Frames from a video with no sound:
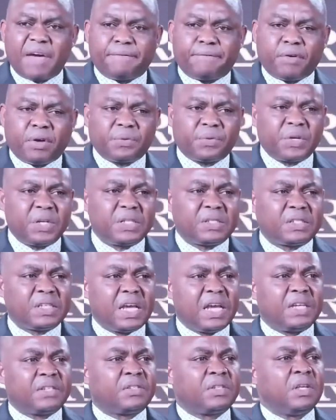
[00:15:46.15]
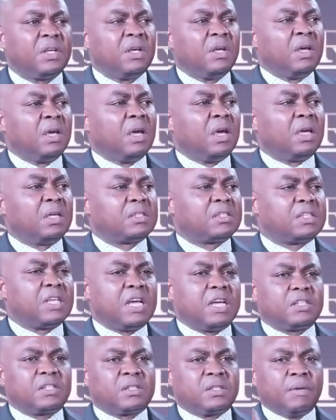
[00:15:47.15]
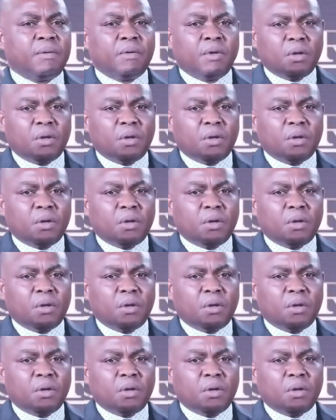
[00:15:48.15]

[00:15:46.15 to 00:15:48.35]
4:3 says,